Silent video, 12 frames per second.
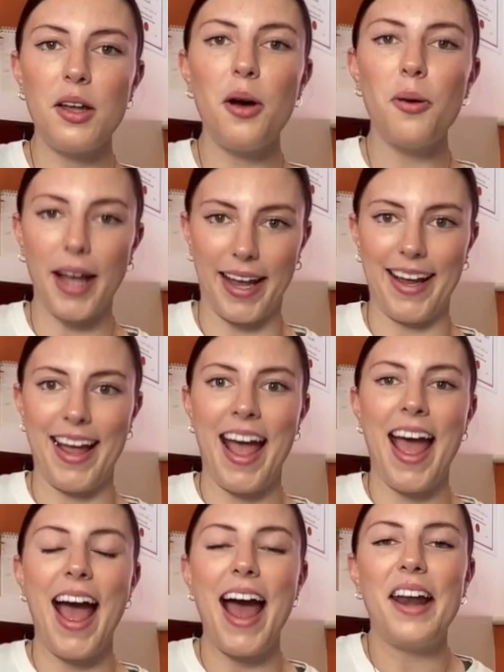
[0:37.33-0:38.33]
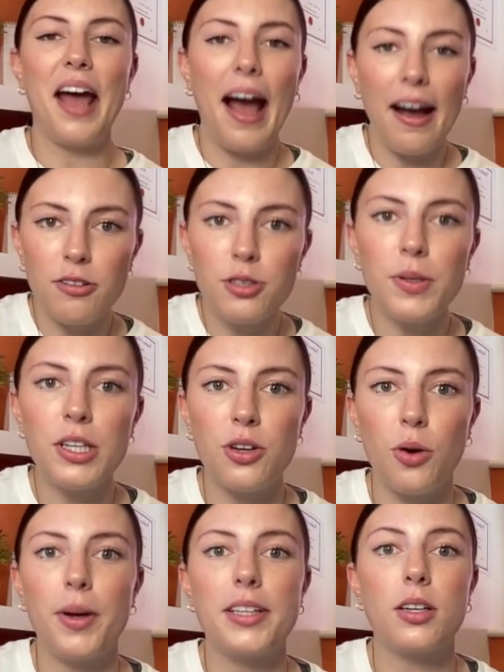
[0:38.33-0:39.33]
Okay, and how do we
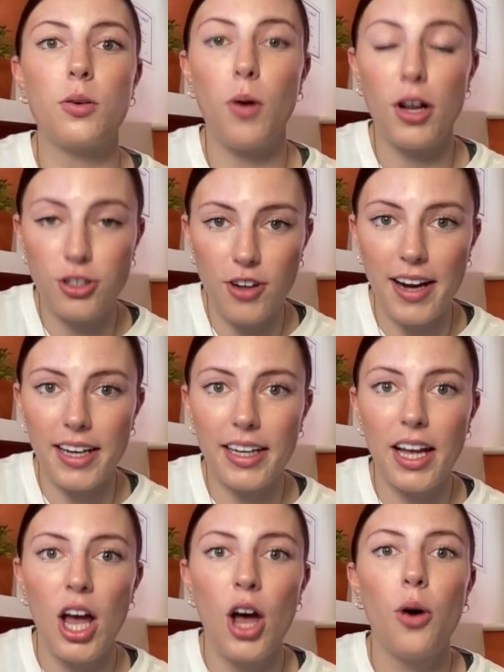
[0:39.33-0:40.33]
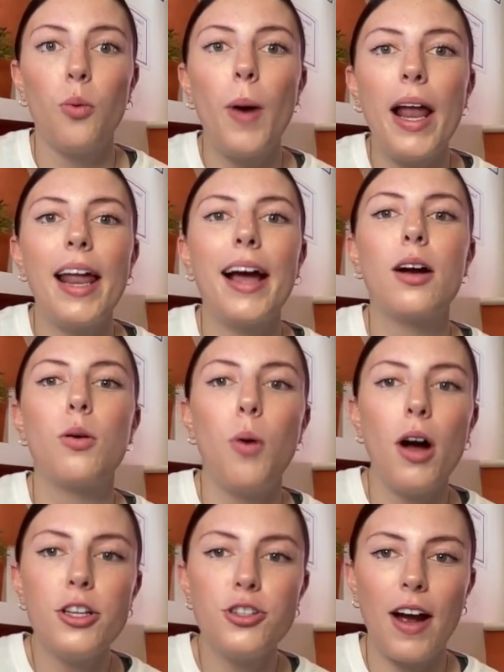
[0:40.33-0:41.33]
know it's a quadratic? Well, a
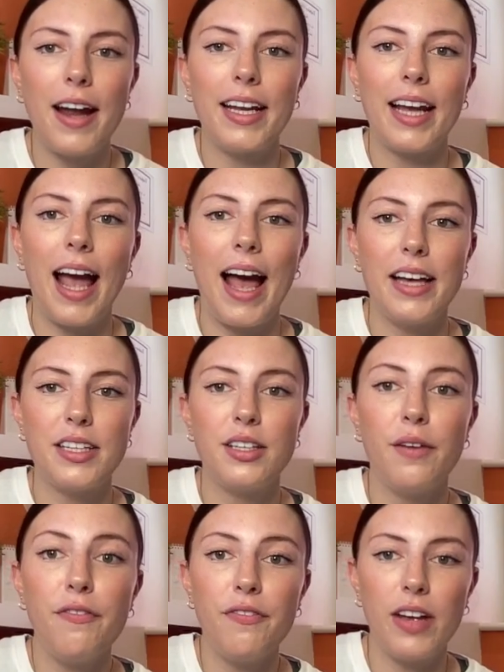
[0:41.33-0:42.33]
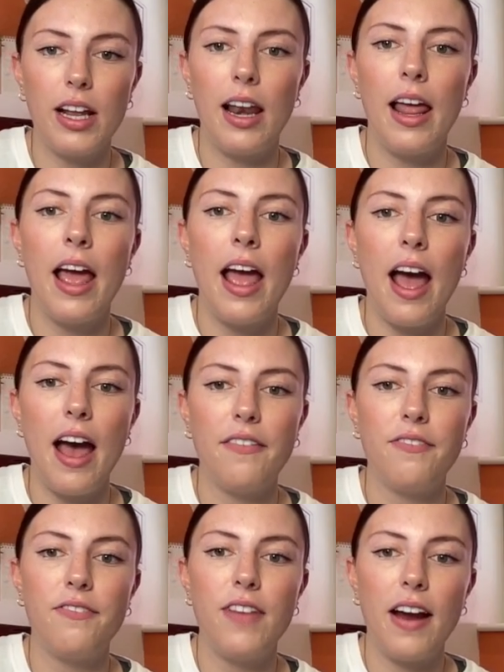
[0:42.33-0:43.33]
quadratic has to fill a
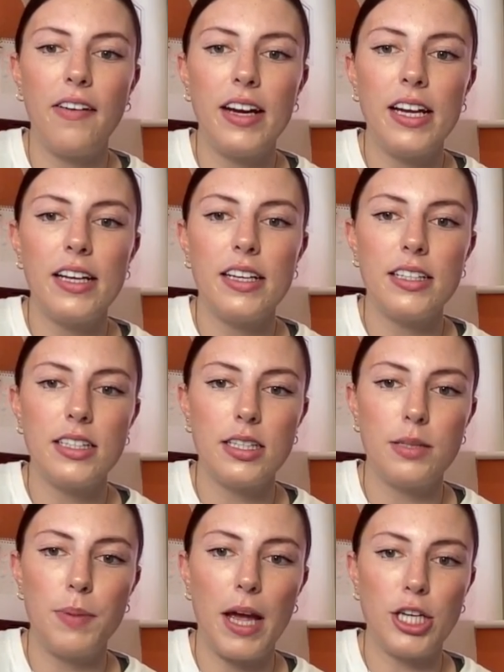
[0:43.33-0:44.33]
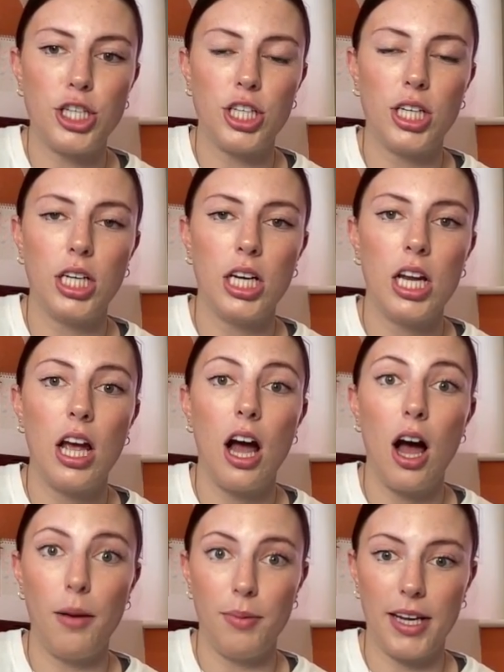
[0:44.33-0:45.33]
very special
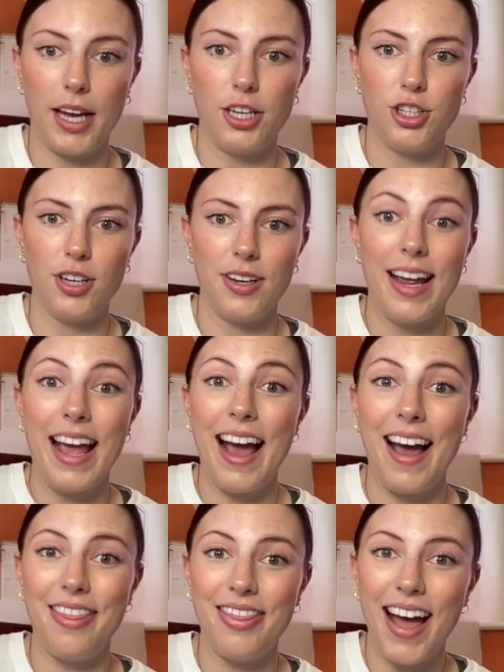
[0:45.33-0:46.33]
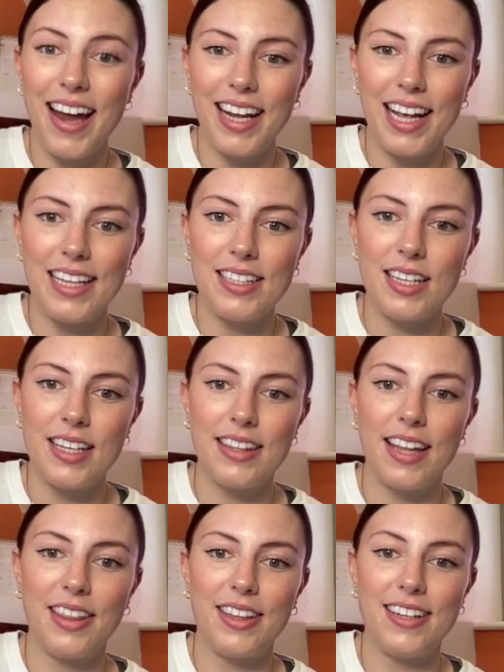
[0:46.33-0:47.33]
obligation, and that is
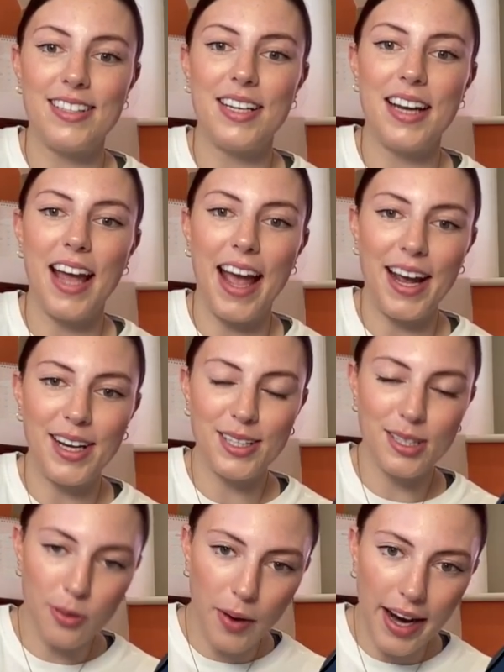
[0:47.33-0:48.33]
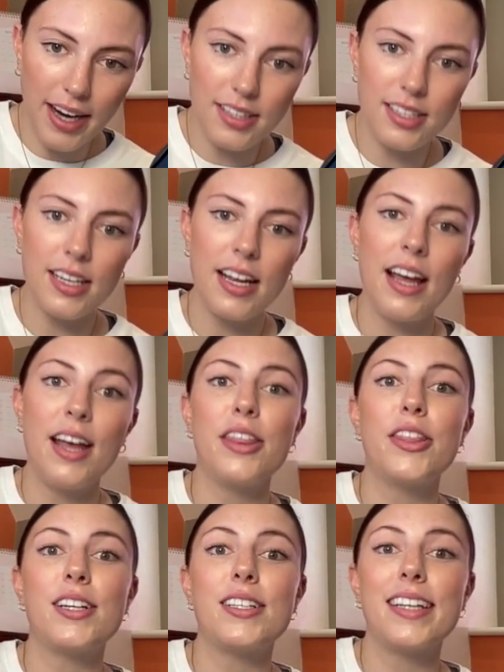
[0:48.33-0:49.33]
that there's an x squared,
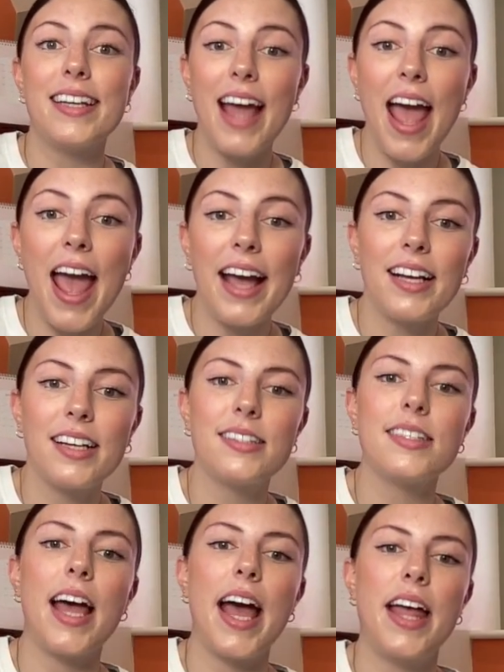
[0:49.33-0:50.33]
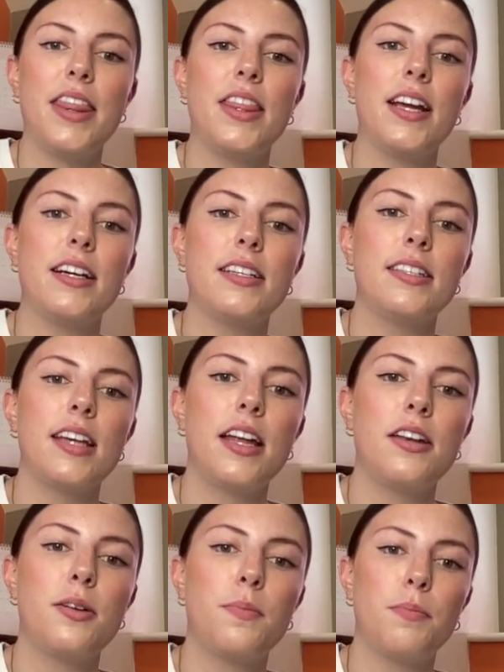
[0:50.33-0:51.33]
there's an x, and there's a
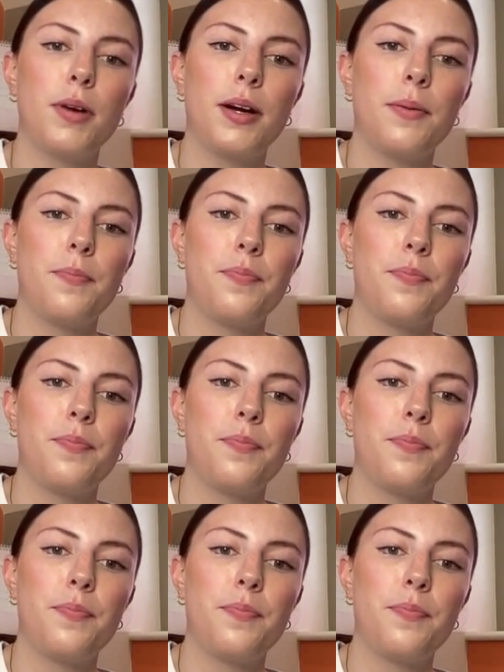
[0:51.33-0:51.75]
number.